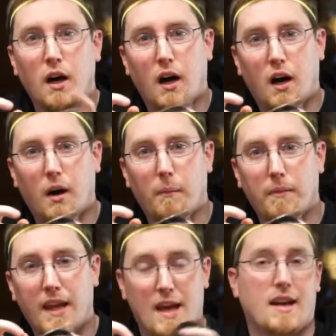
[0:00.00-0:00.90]
And
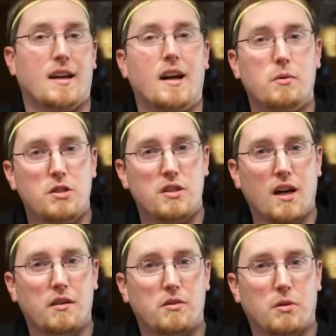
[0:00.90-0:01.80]
I kind of wish the
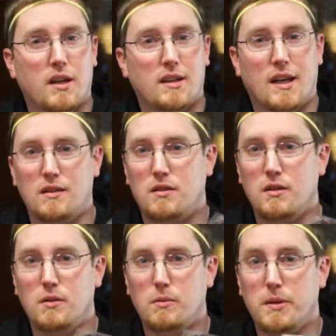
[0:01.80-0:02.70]
others were like that
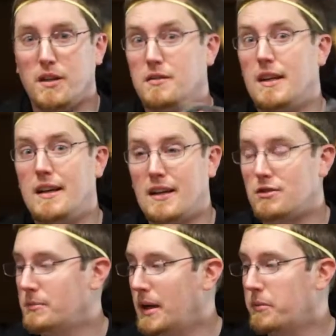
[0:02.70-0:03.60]
too, because then I'd
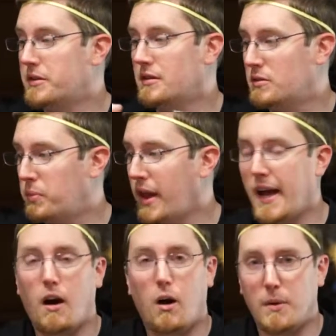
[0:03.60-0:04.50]
actually be able to
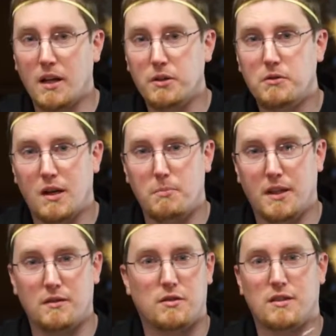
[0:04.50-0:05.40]
display all my Loot Crate
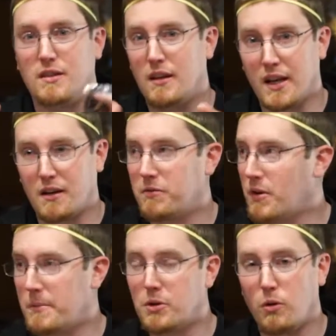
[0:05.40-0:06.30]
pins. Just get like a
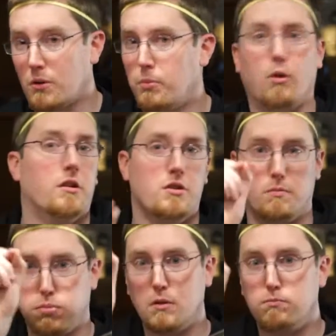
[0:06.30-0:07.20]
framed cork board and
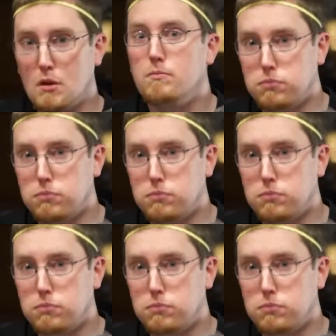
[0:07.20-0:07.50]
just boop, boop,